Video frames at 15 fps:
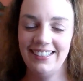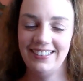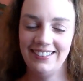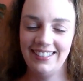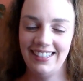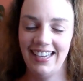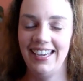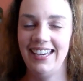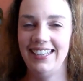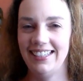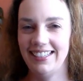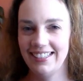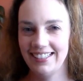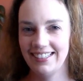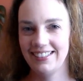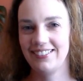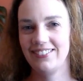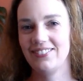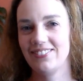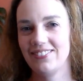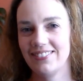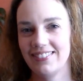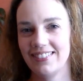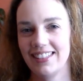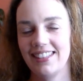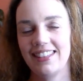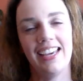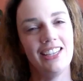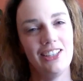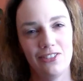Okay,
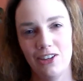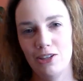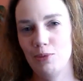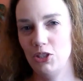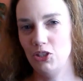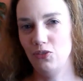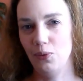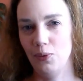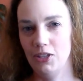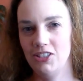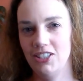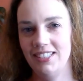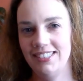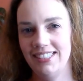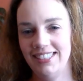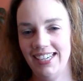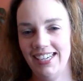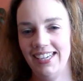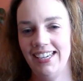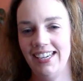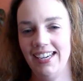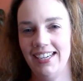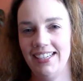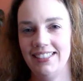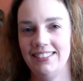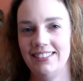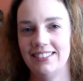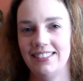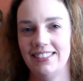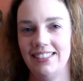thank you very much for watching today,
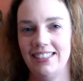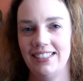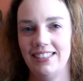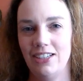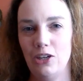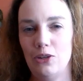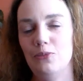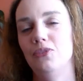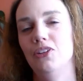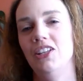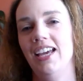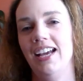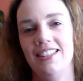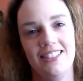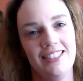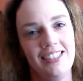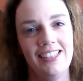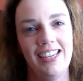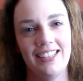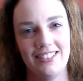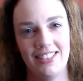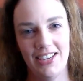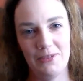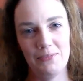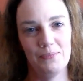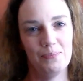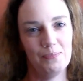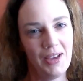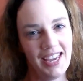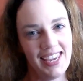and hopefully I'll see you next time.
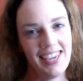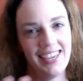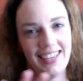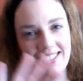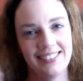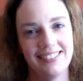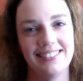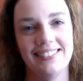Bye!